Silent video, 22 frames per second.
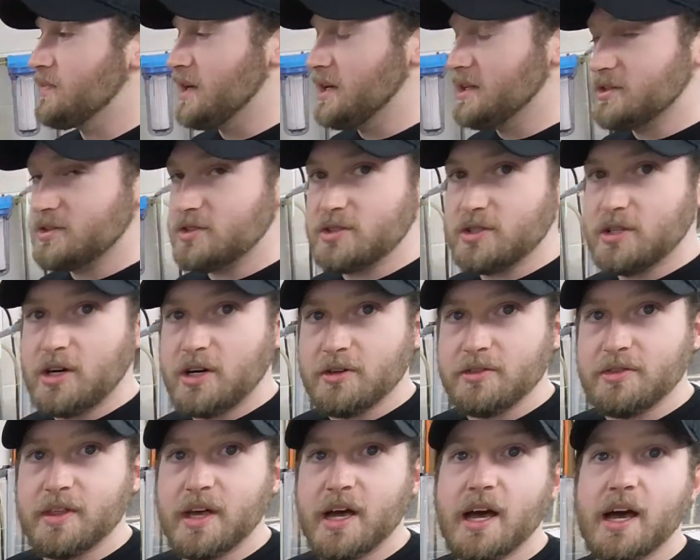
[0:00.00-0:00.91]

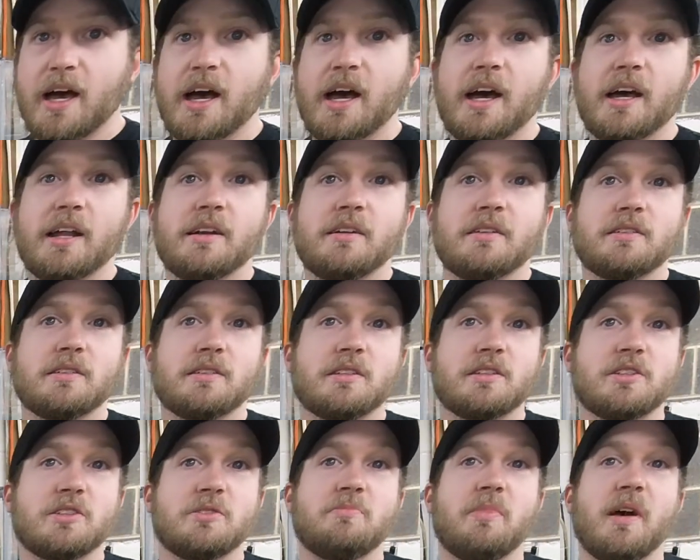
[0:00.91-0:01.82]
Installed that,
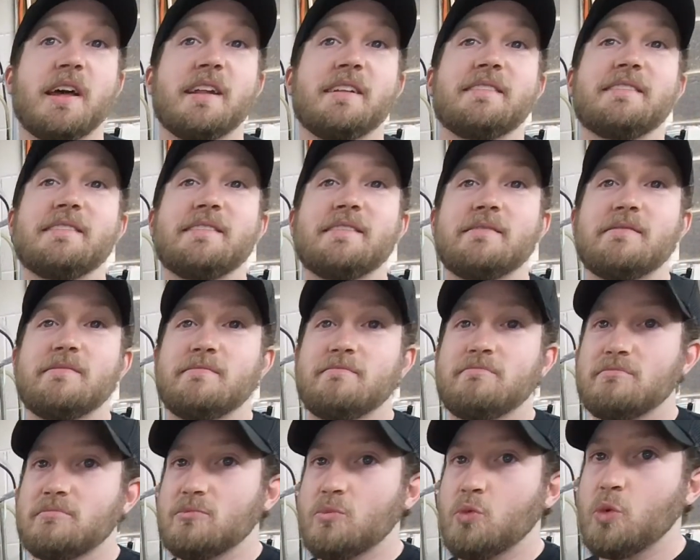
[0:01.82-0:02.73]
spent
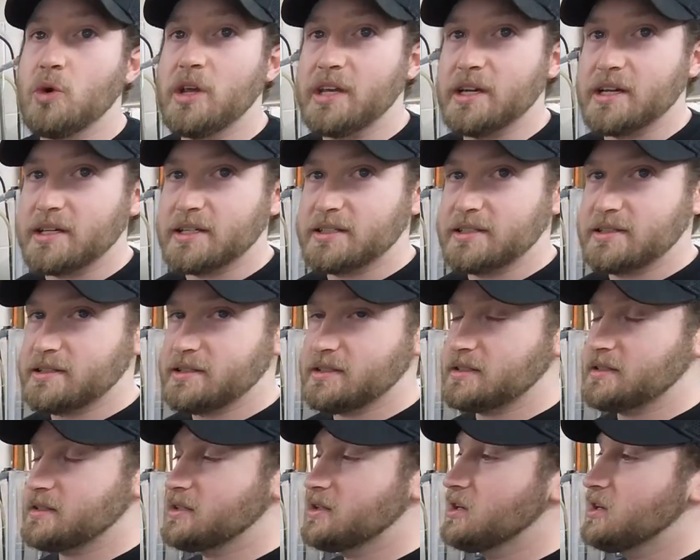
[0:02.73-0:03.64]

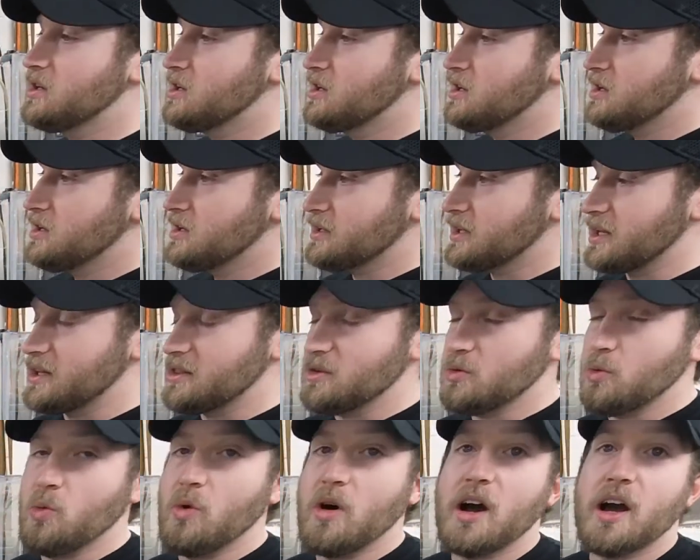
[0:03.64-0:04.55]
weeks getting
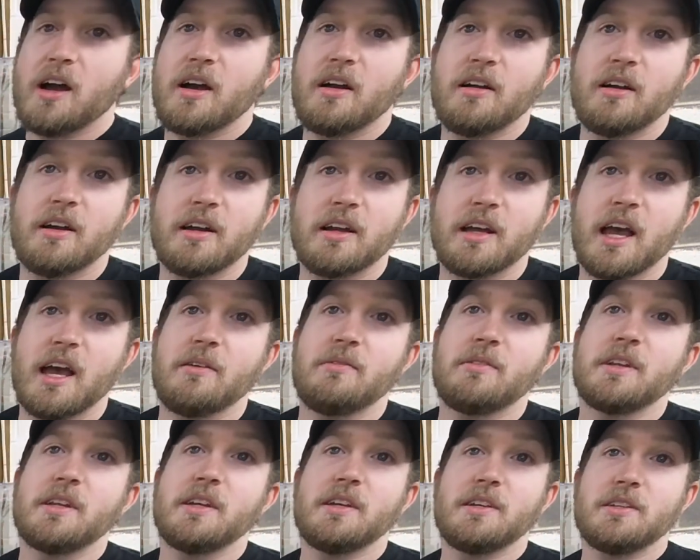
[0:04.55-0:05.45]
the wiring,
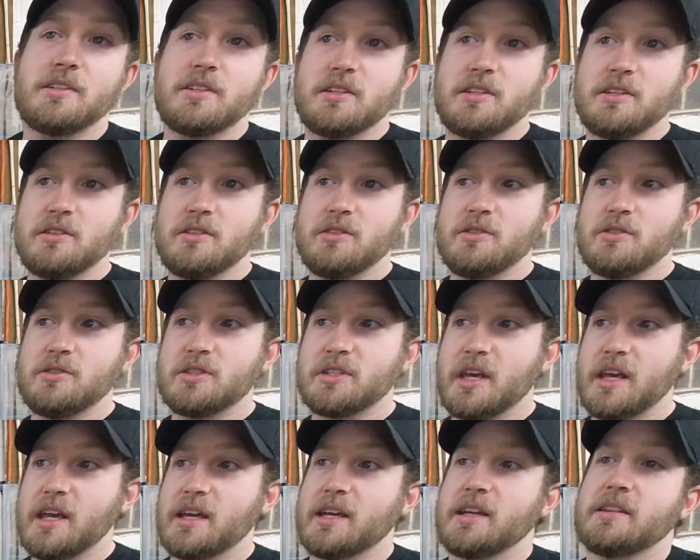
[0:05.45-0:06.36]
having issues,
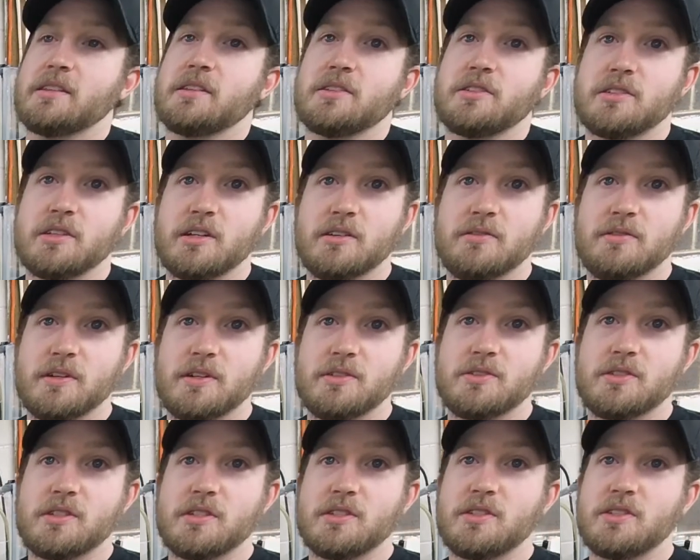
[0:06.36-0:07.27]
can't get the
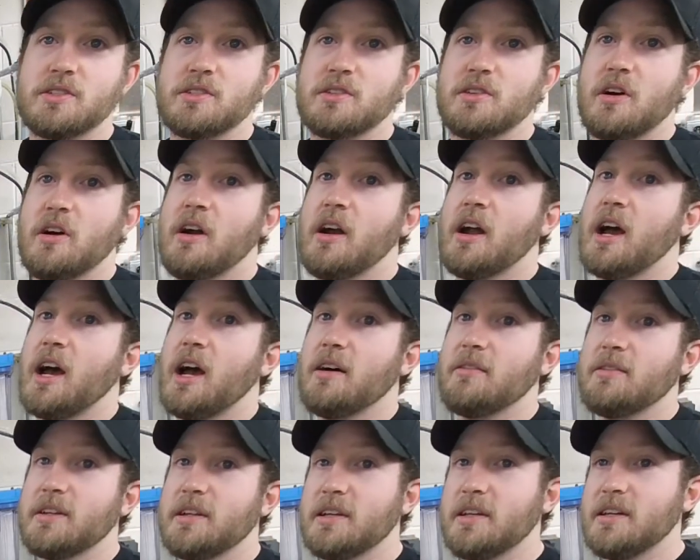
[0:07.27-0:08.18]
servos to start,
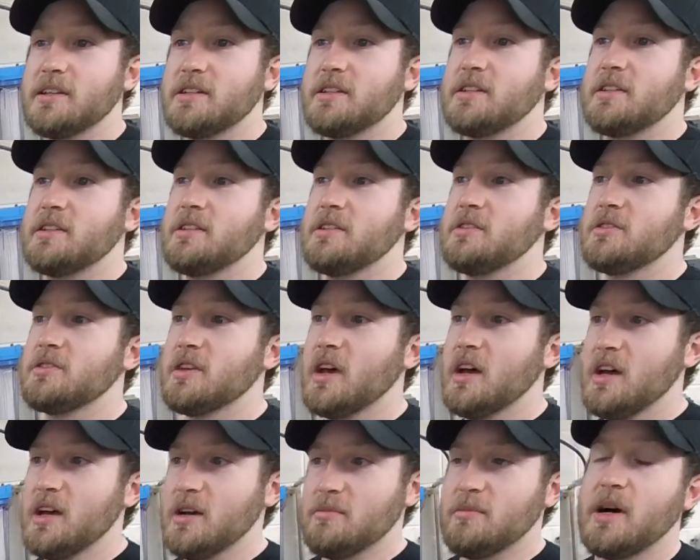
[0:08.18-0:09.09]
having issues,
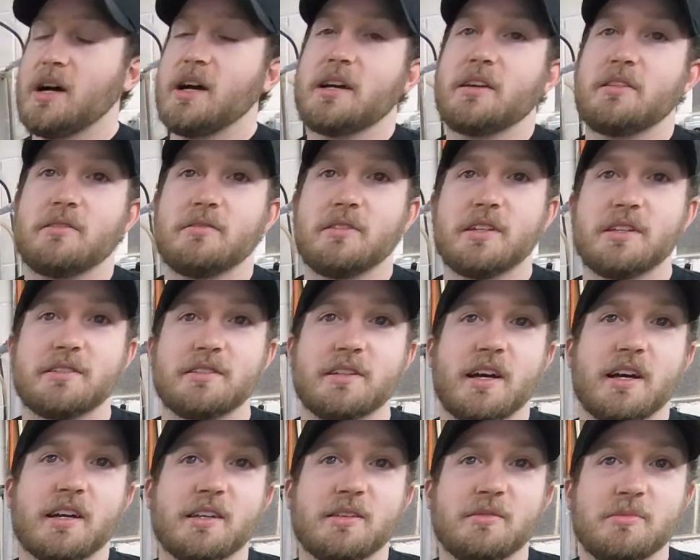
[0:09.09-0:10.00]
Mach 3's
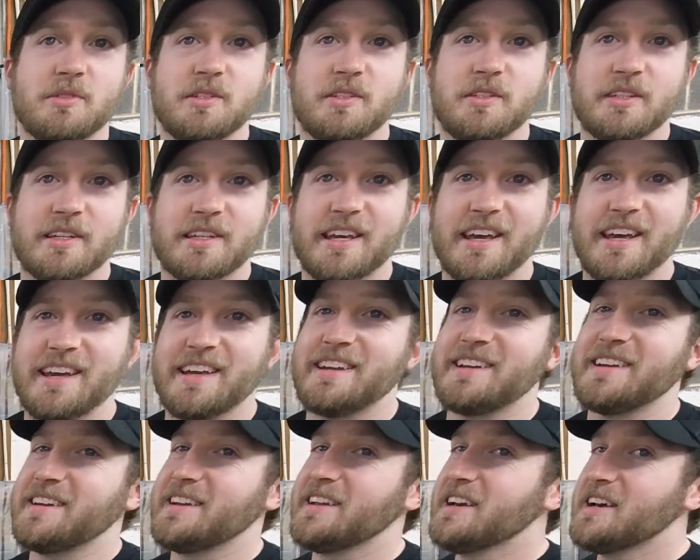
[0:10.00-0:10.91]
not
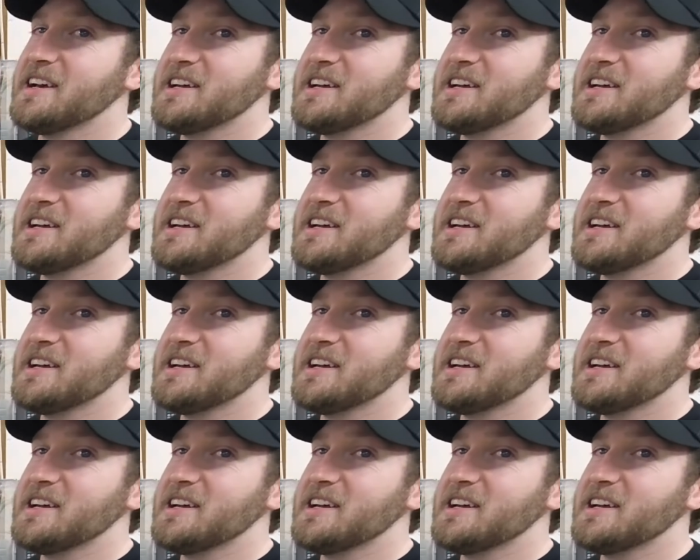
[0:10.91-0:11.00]
communicating,